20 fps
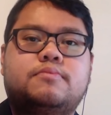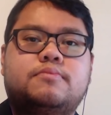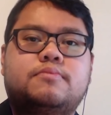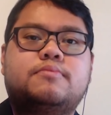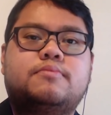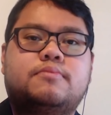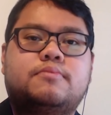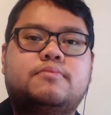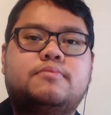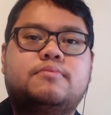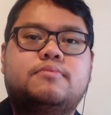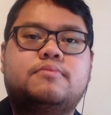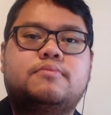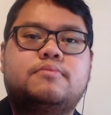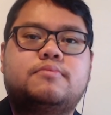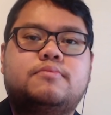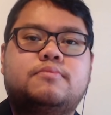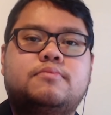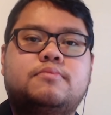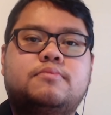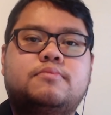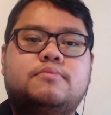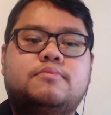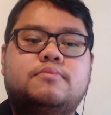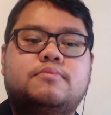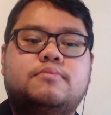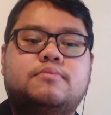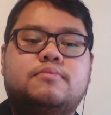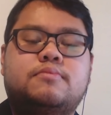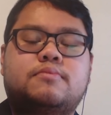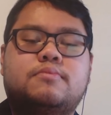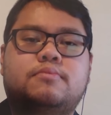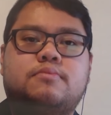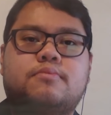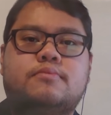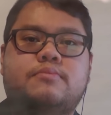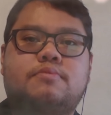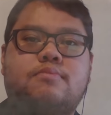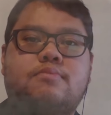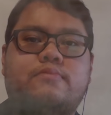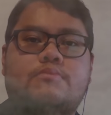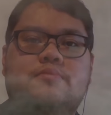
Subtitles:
No words are spoken by the person on screen.